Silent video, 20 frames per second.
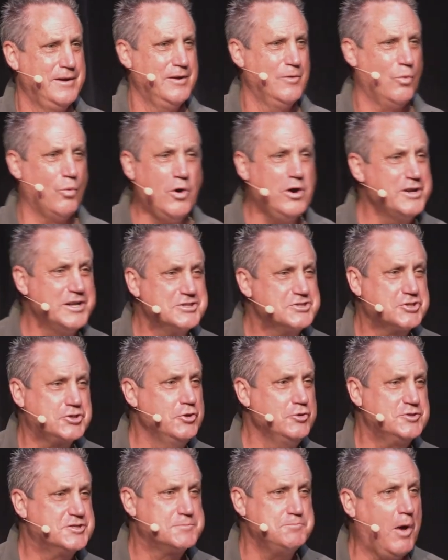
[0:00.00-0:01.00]
One is
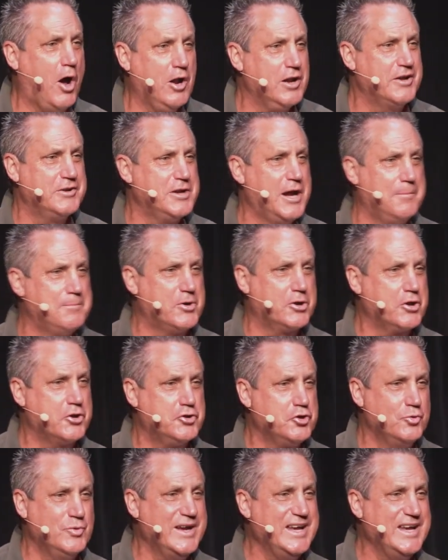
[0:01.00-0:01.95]
too small a number to do